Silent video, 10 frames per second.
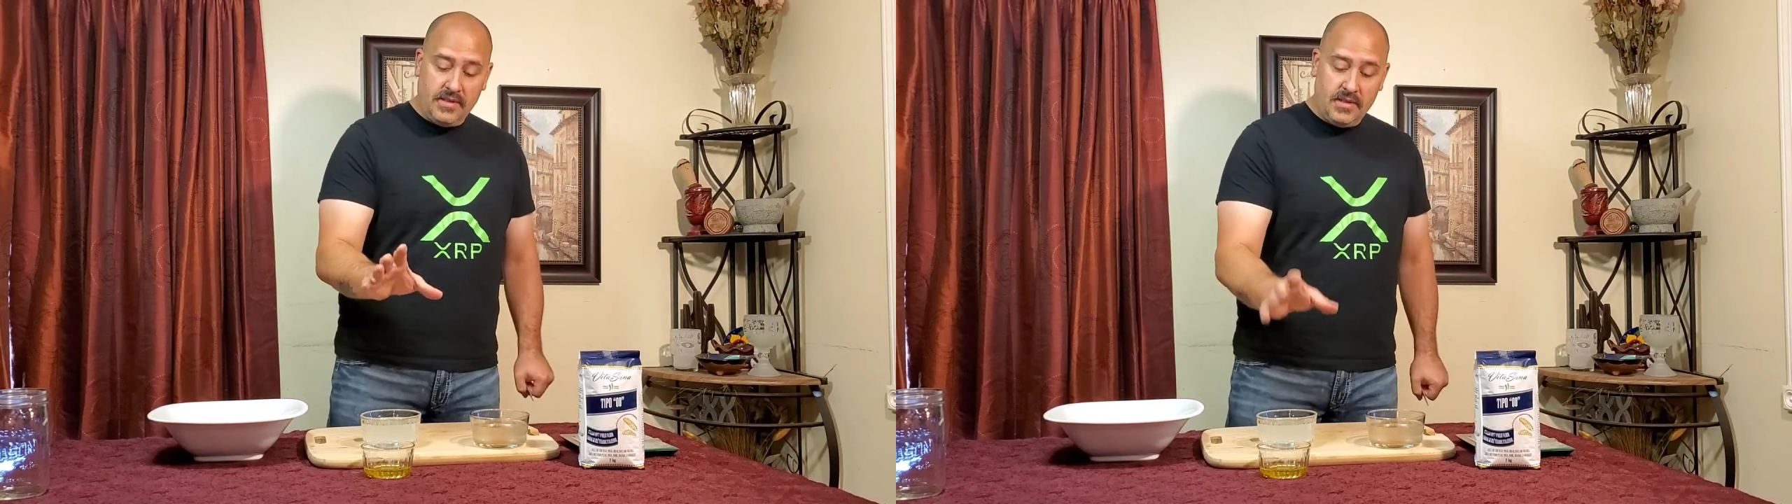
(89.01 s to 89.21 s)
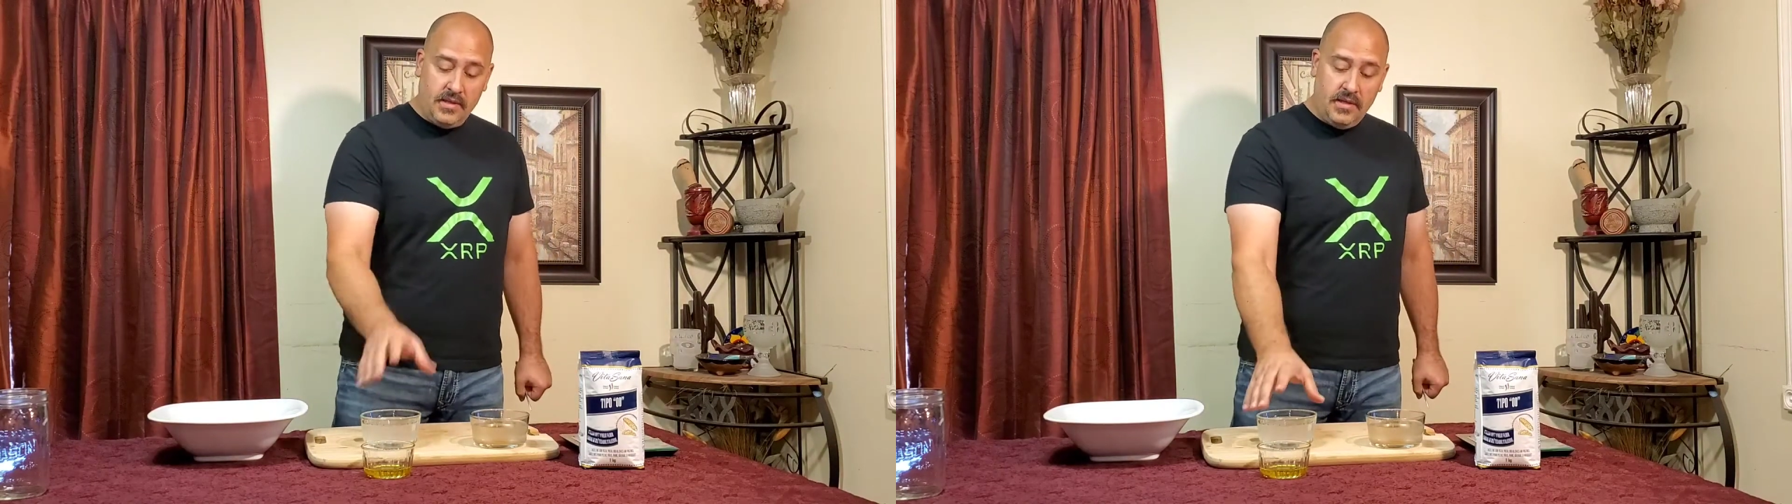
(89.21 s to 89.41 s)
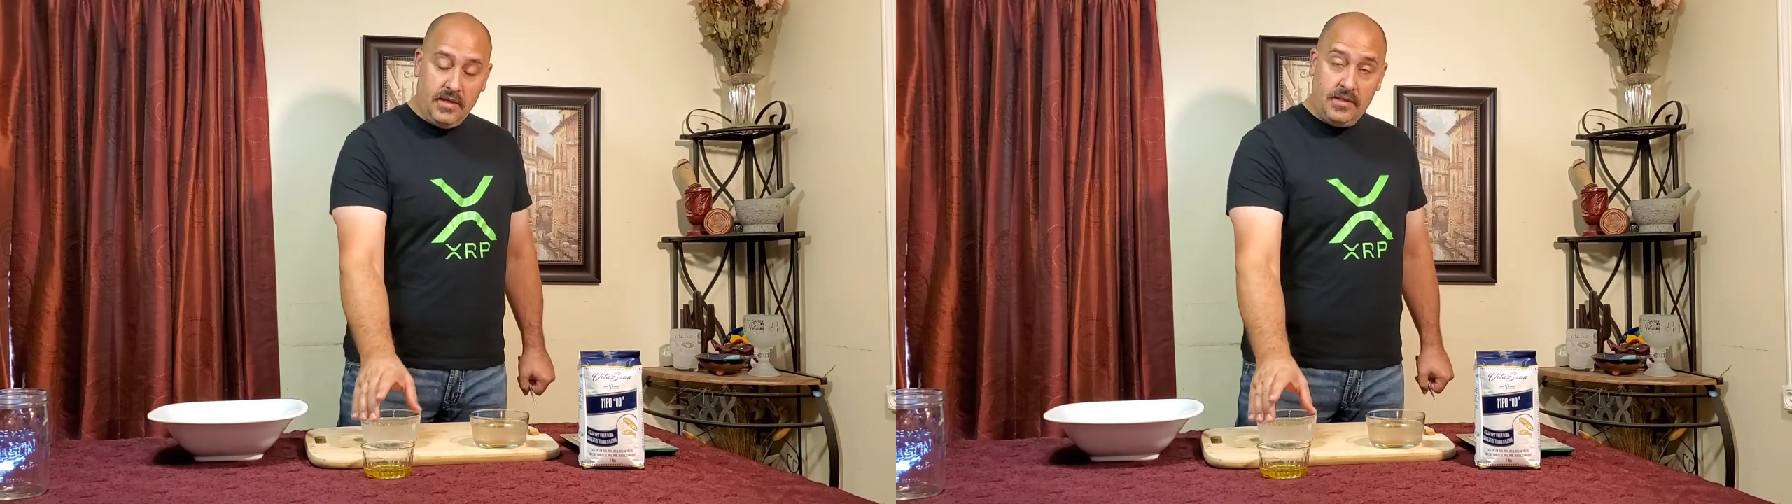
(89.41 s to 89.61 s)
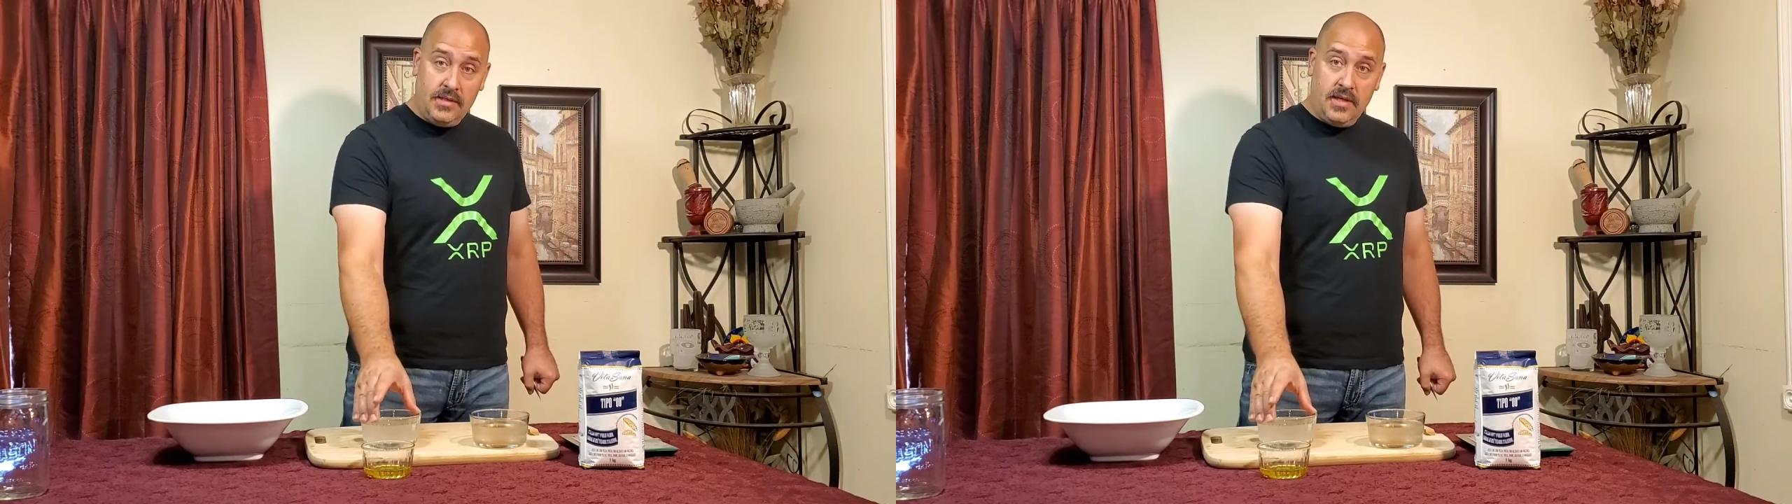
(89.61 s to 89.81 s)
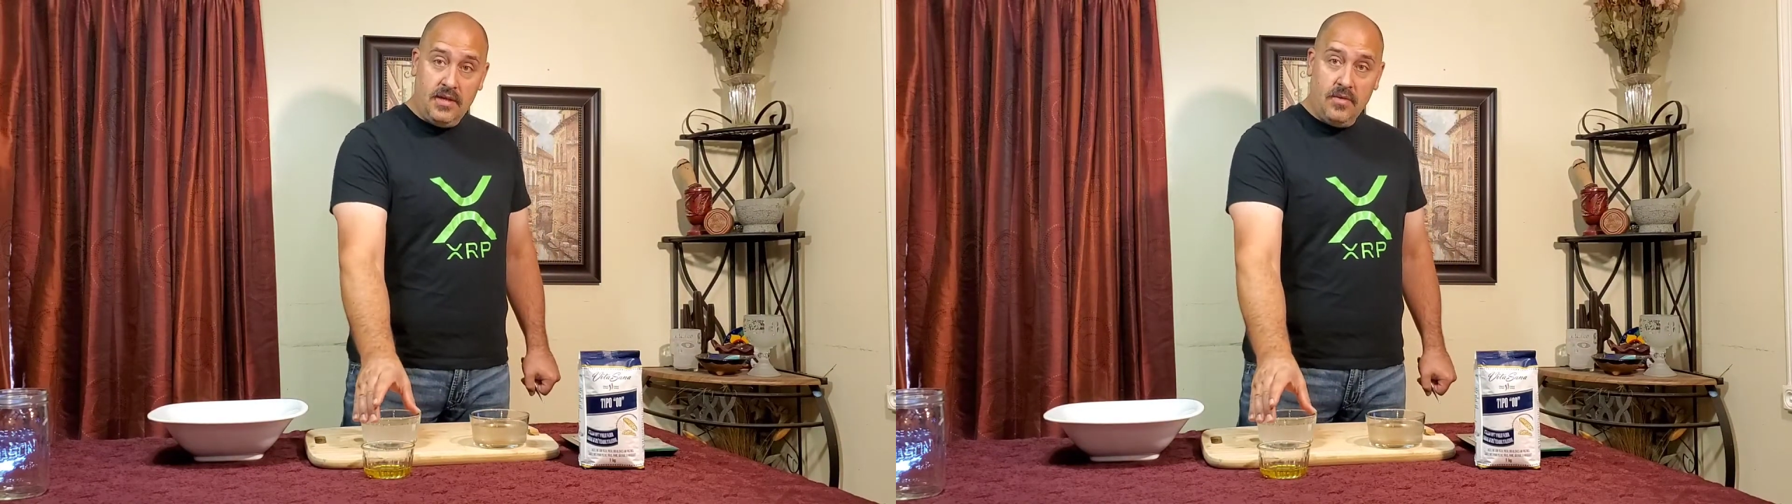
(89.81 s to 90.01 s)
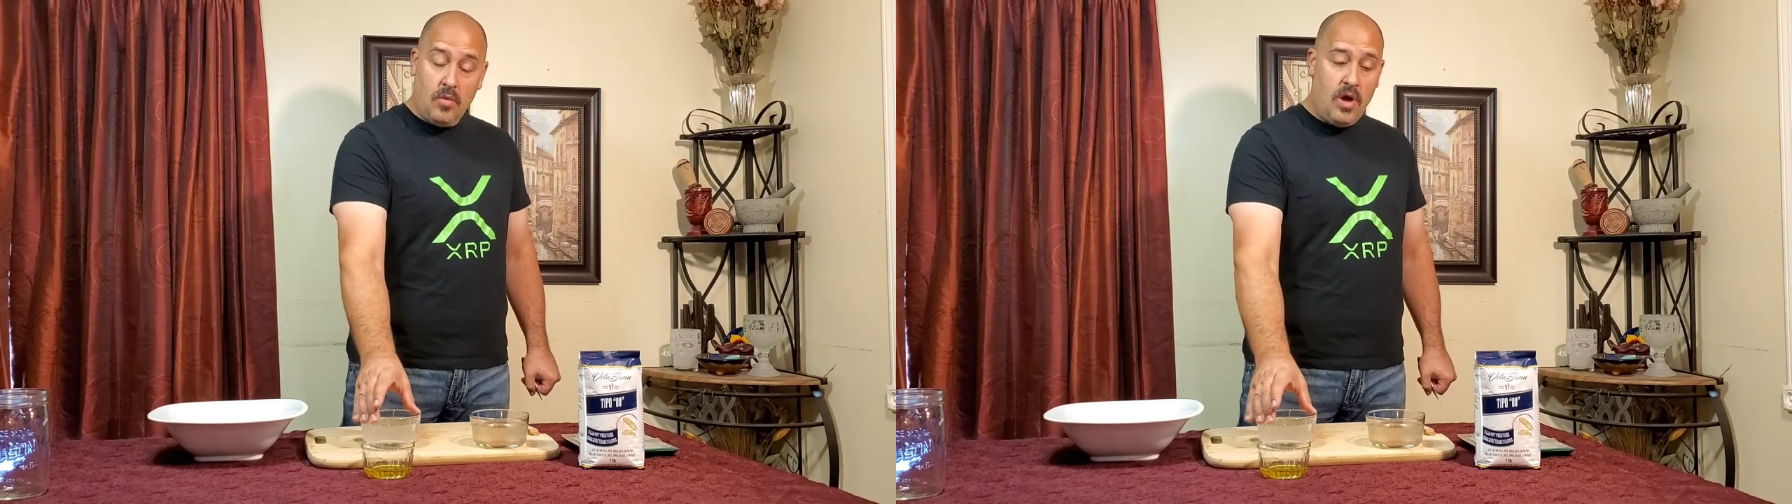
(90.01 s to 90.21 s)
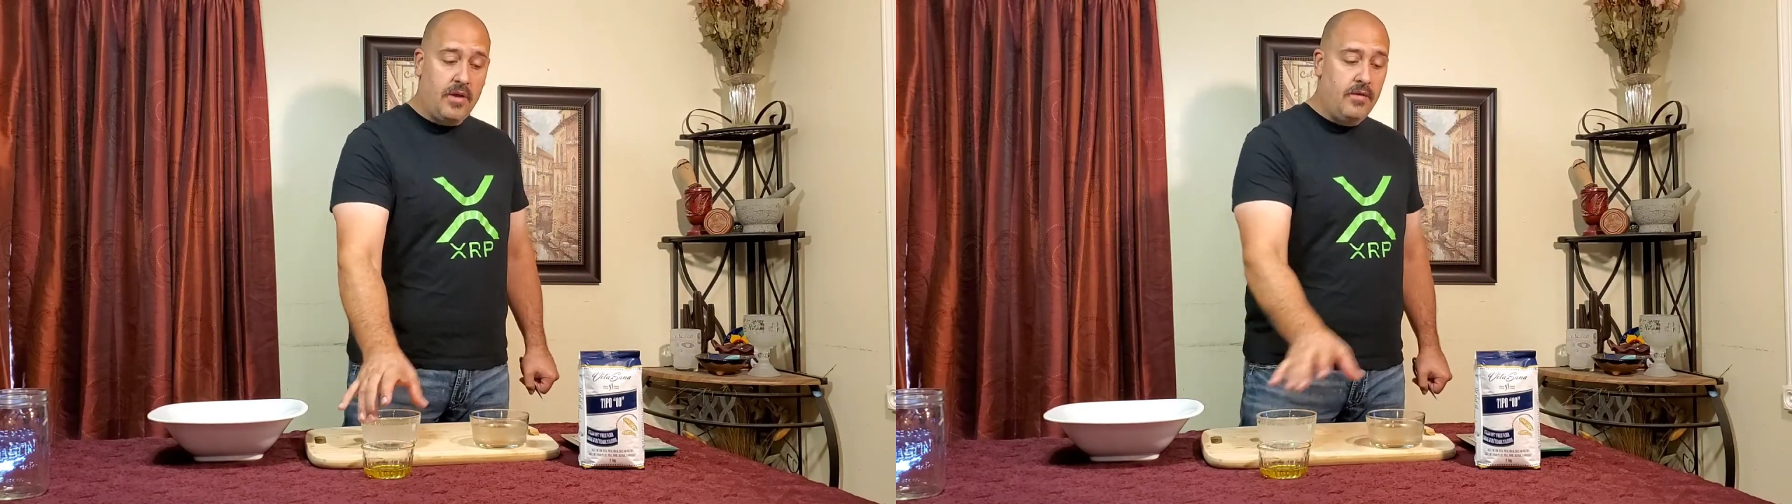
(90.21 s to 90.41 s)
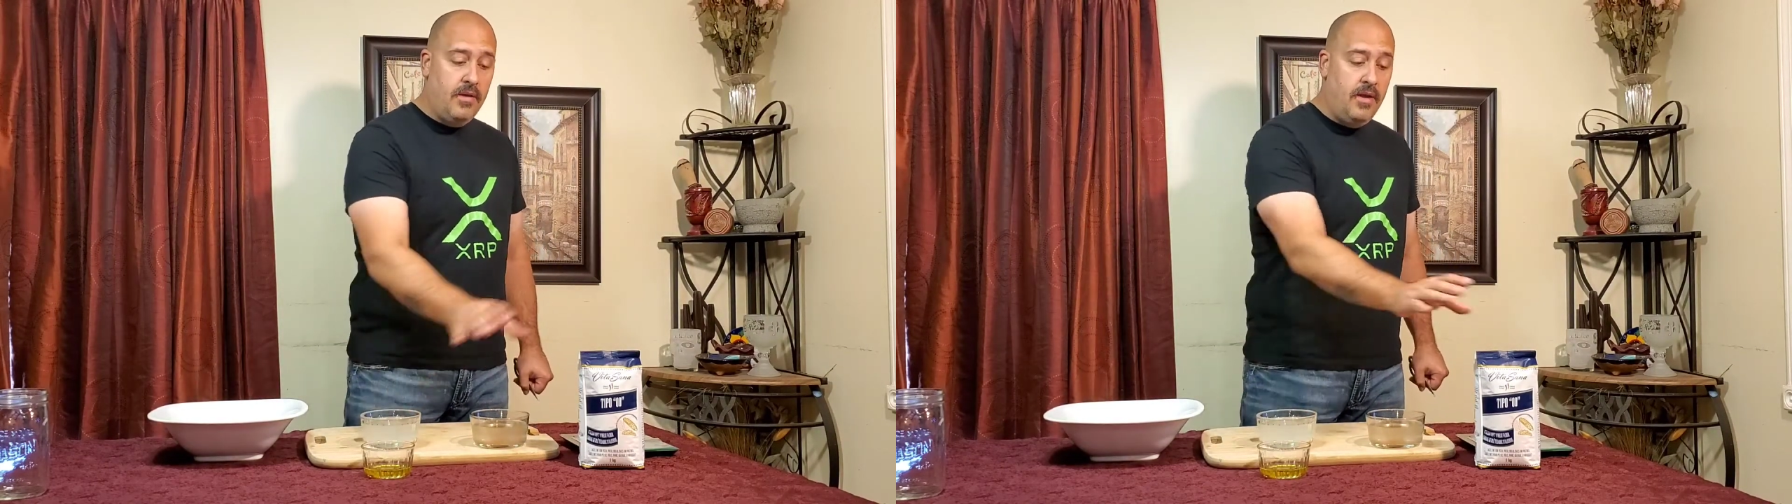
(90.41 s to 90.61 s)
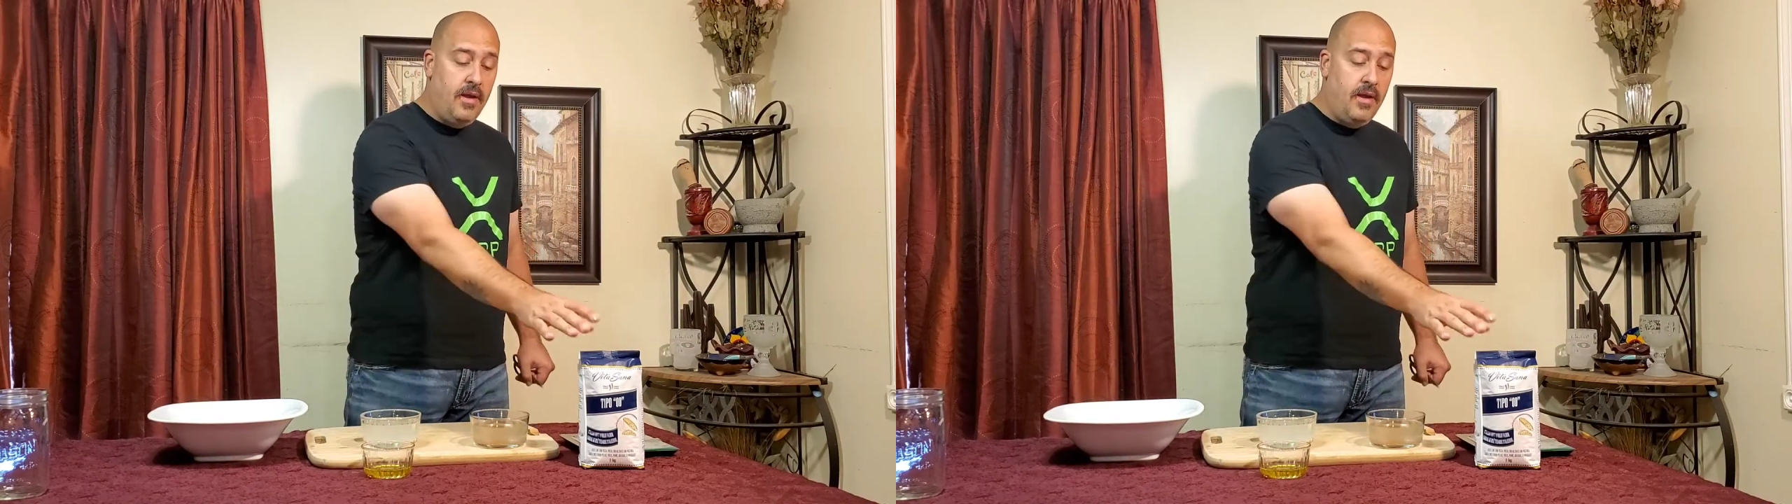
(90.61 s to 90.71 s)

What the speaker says: the yeast, water,